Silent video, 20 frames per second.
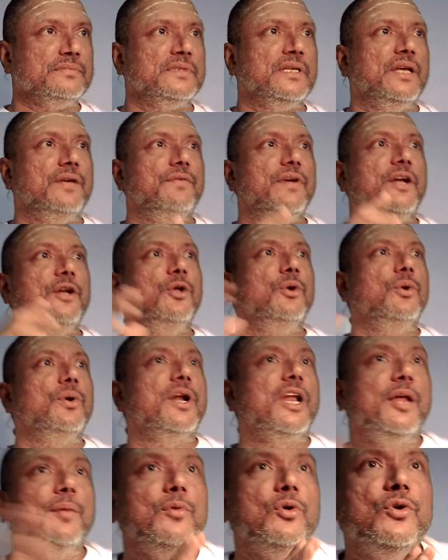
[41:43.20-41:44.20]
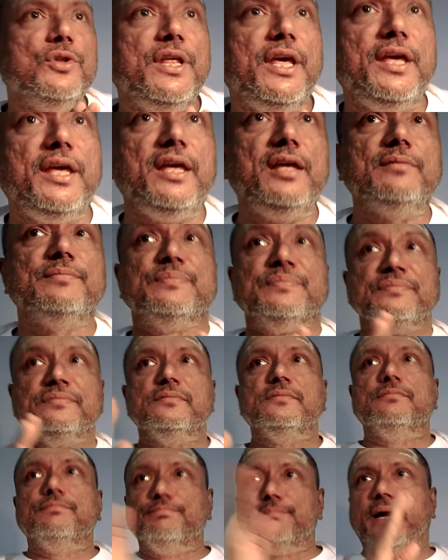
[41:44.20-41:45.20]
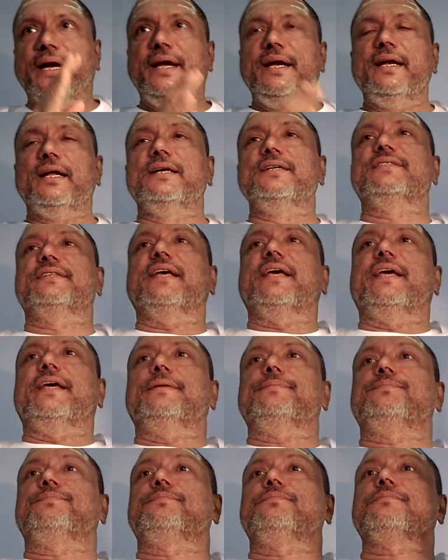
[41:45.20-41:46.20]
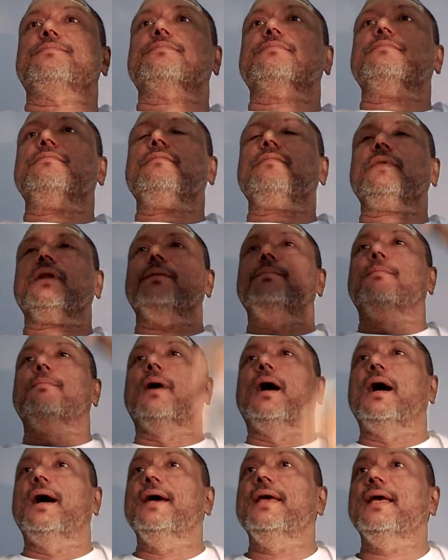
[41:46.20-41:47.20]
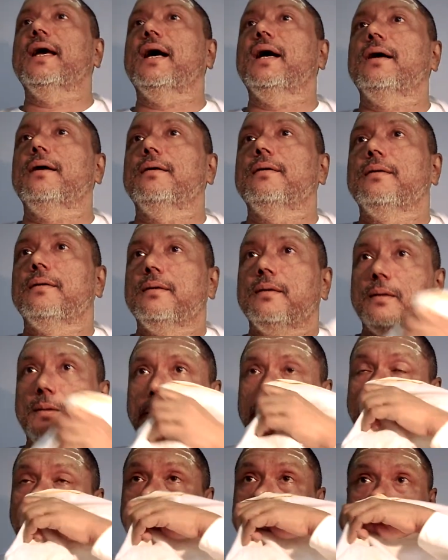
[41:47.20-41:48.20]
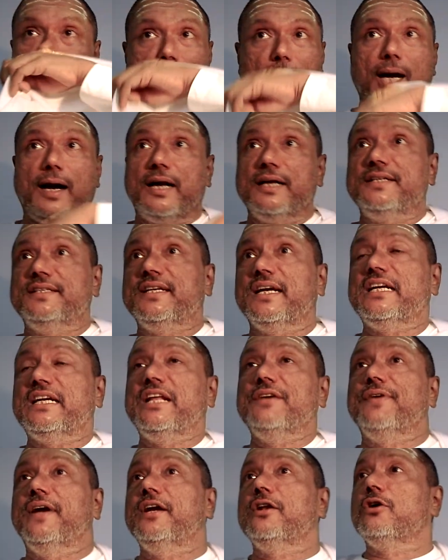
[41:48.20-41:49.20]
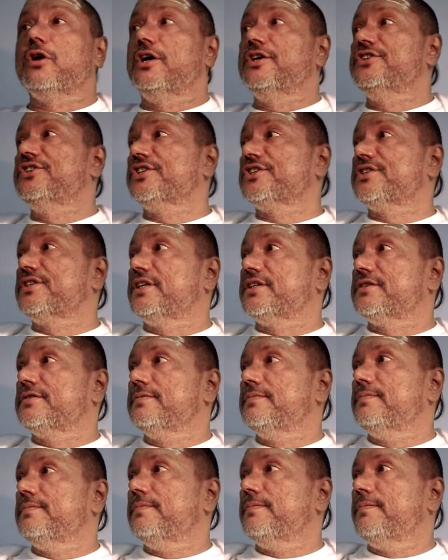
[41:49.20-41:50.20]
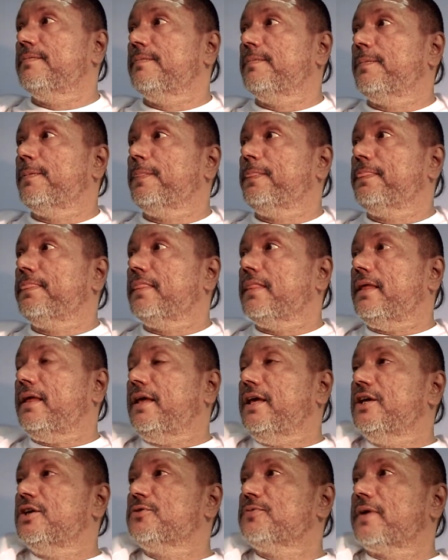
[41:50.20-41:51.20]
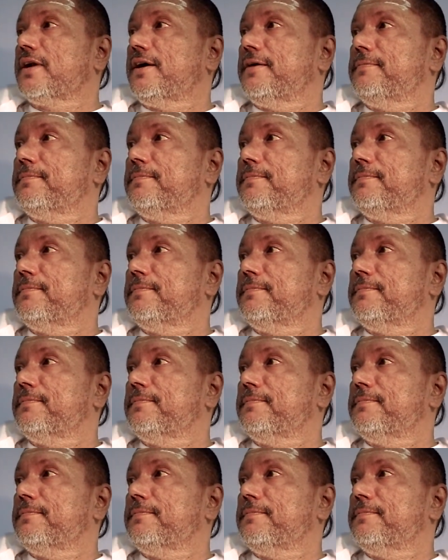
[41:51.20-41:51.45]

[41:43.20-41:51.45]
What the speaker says: When you remove the mind and say maya adjectified consciousness, Ishvara.